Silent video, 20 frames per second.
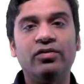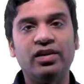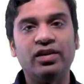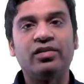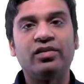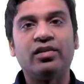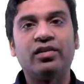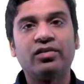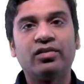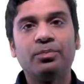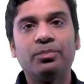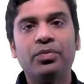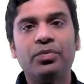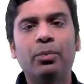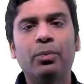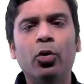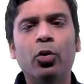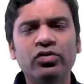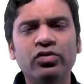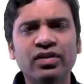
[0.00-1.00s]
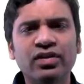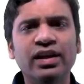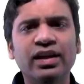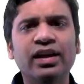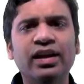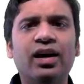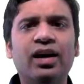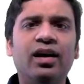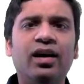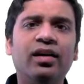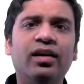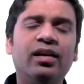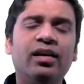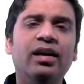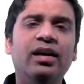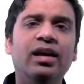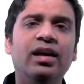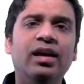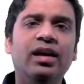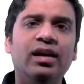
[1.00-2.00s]
visas. Mostly are
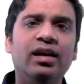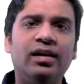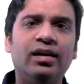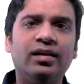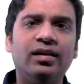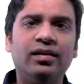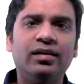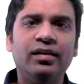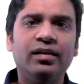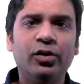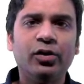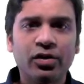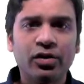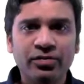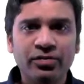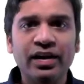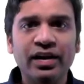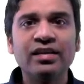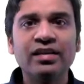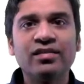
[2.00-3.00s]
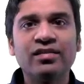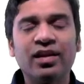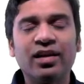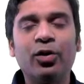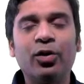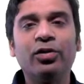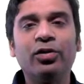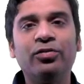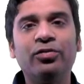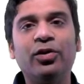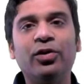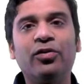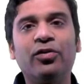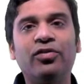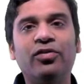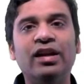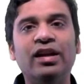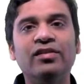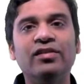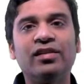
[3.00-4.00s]
your friends, a lot of your
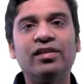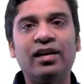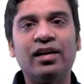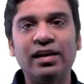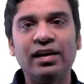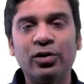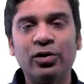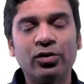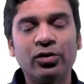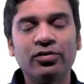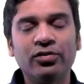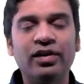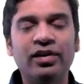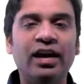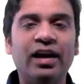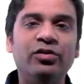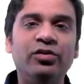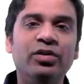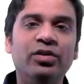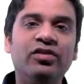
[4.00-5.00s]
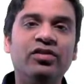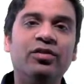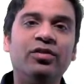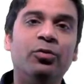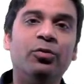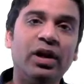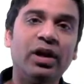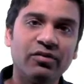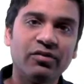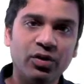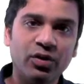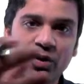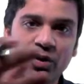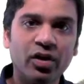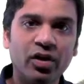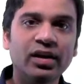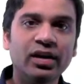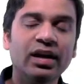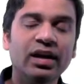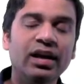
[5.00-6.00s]
friends and a lot of graduates would have
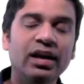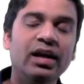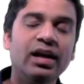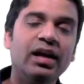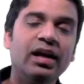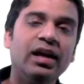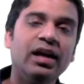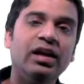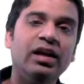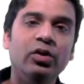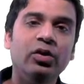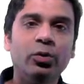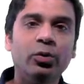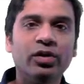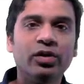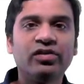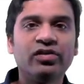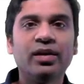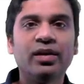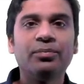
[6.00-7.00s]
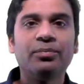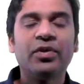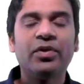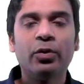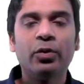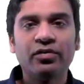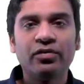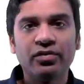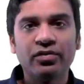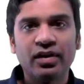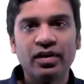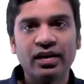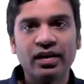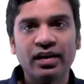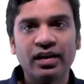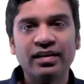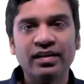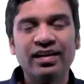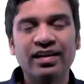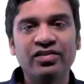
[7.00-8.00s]
gone to USA who have
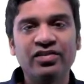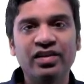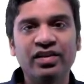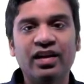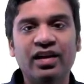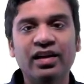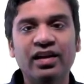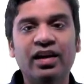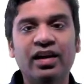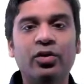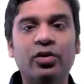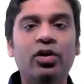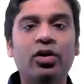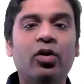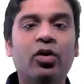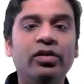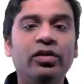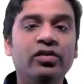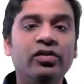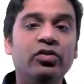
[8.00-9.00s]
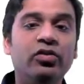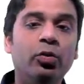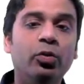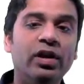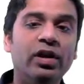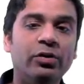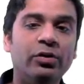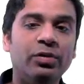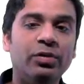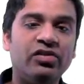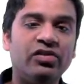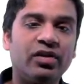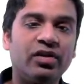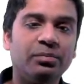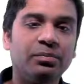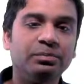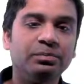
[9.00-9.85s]
done their GRE and all on the student visa.